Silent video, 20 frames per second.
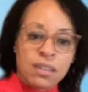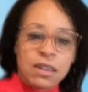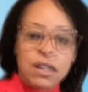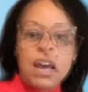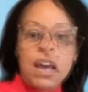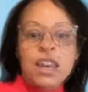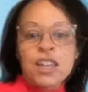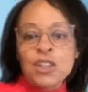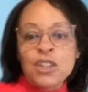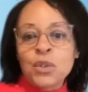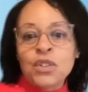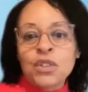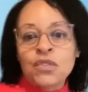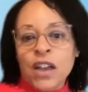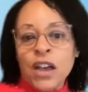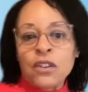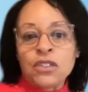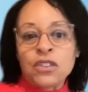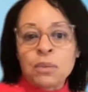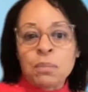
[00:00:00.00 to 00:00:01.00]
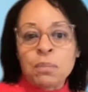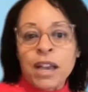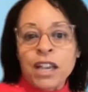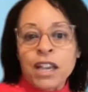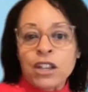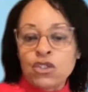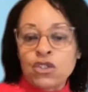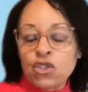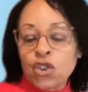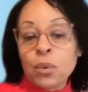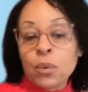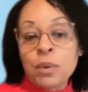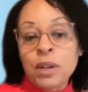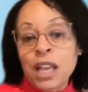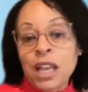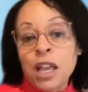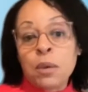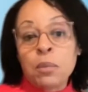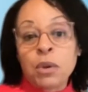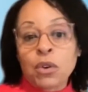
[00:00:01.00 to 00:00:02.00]
Pilates was founded by a
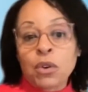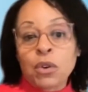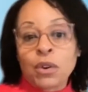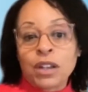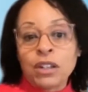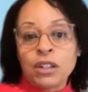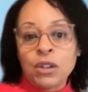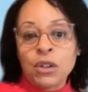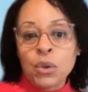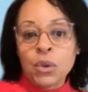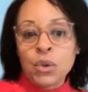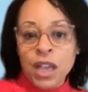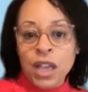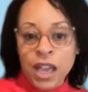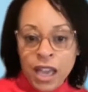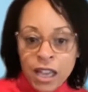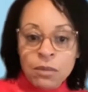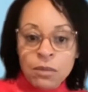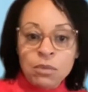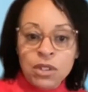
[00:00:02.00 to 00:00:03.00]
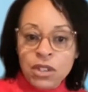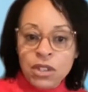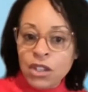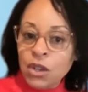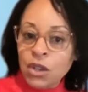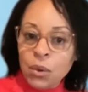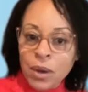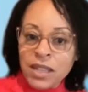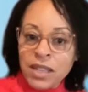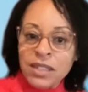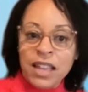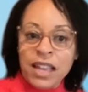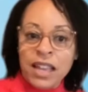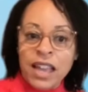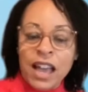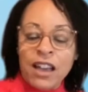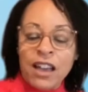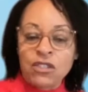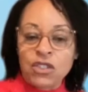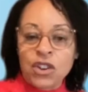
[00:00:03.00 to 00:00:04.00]
German immigrant who came to the
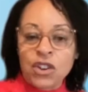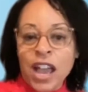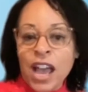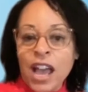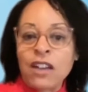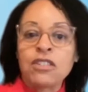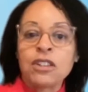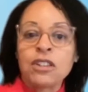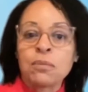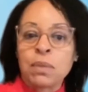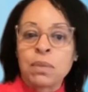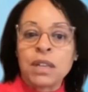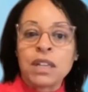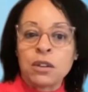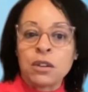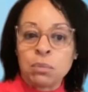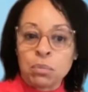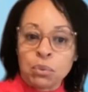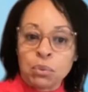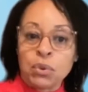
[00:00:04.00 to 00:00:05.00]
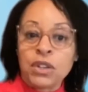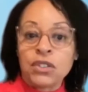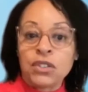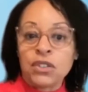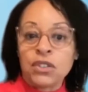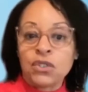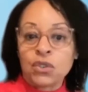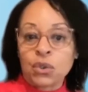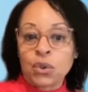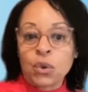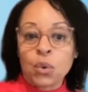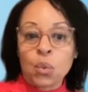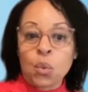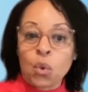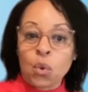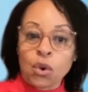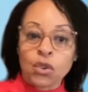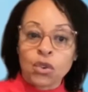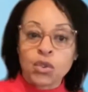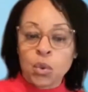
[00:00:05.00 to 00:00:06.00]
USA after having been imprisoned during
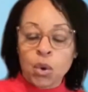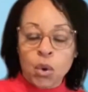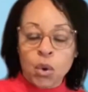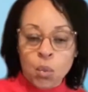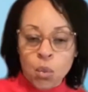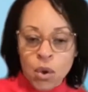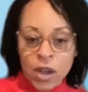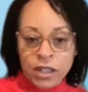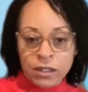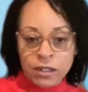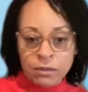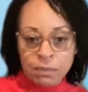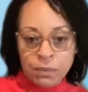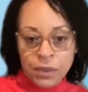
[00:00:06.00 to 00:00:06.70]
World War I.